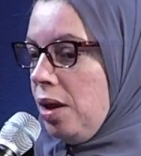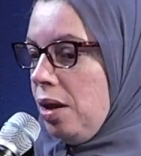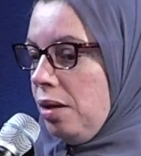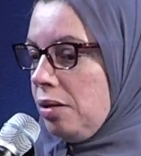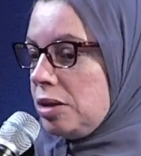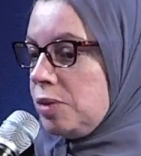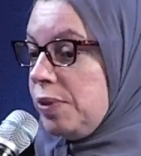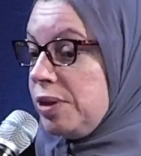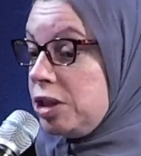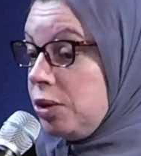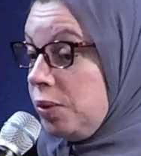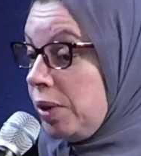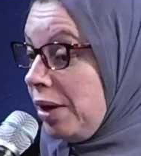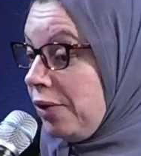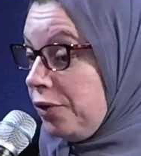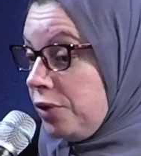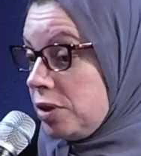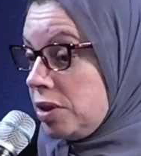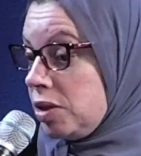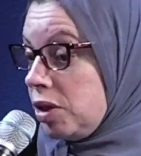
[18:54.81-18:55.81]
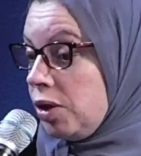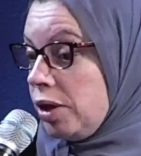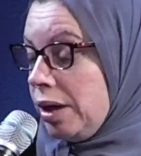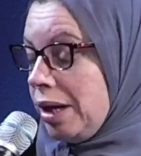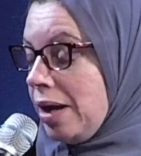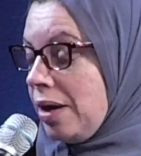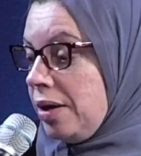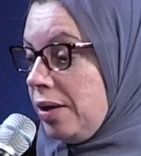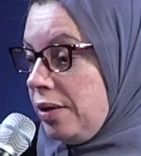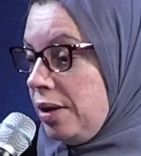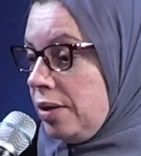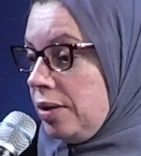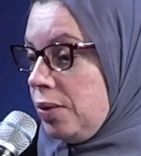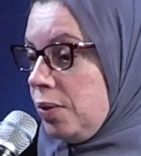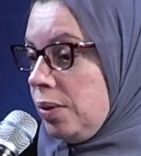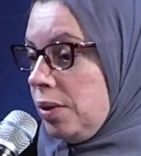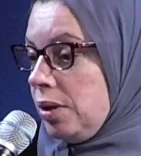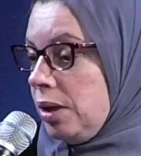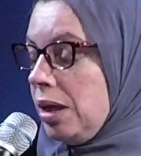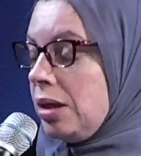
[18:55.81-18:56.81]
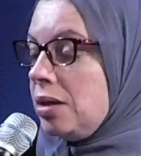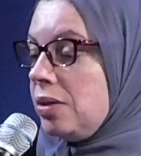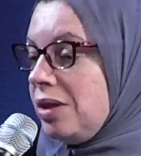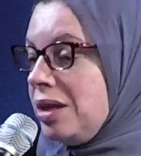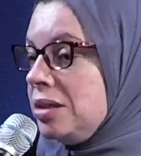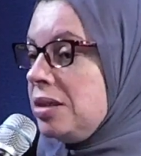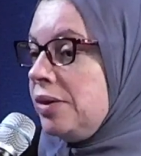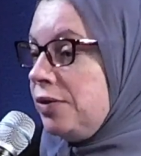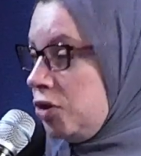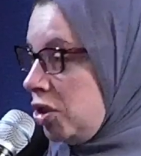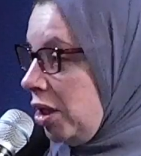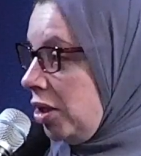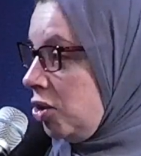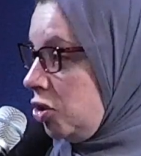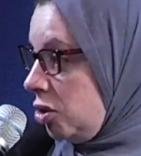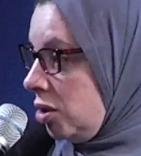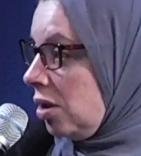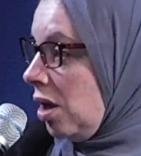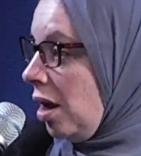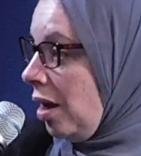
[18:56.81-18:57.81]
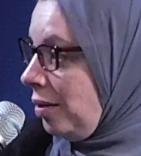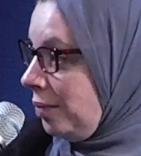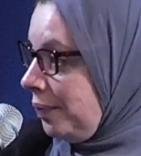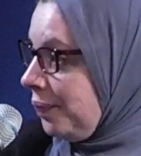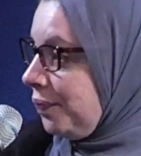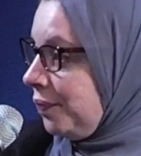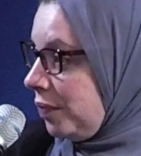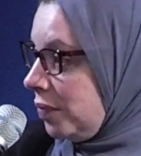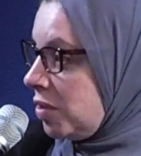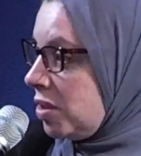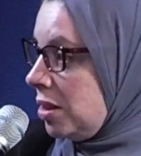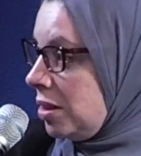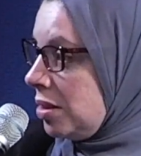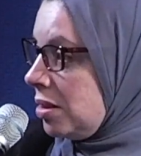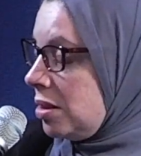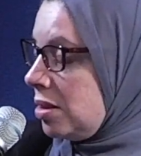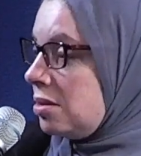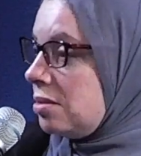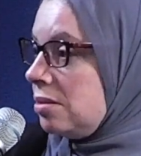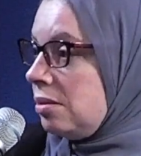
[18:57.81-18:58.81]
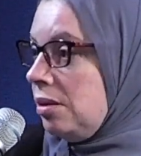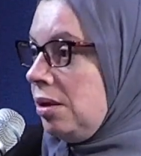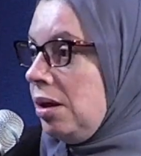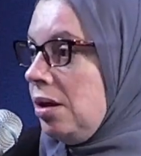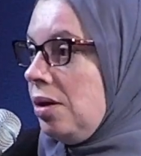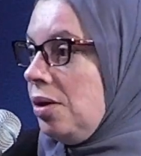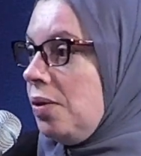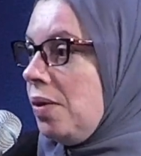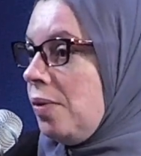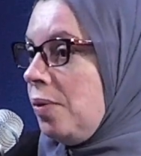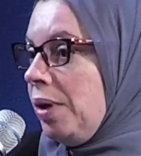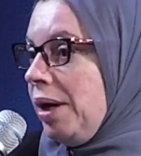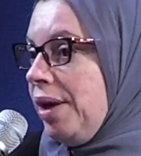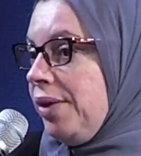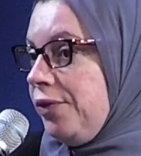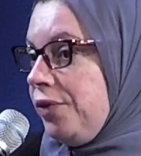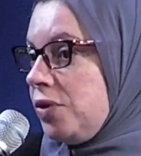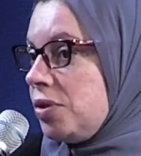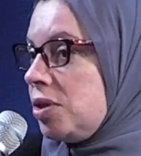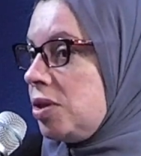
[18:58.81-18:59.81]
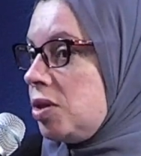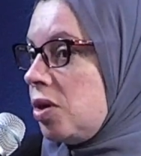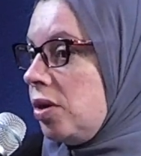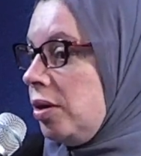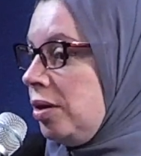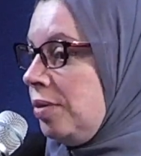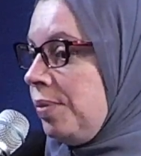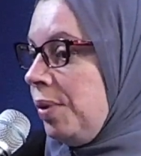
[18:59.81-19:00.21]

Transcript: Especially when I first started out, I think things have changed a lot since, when I first started.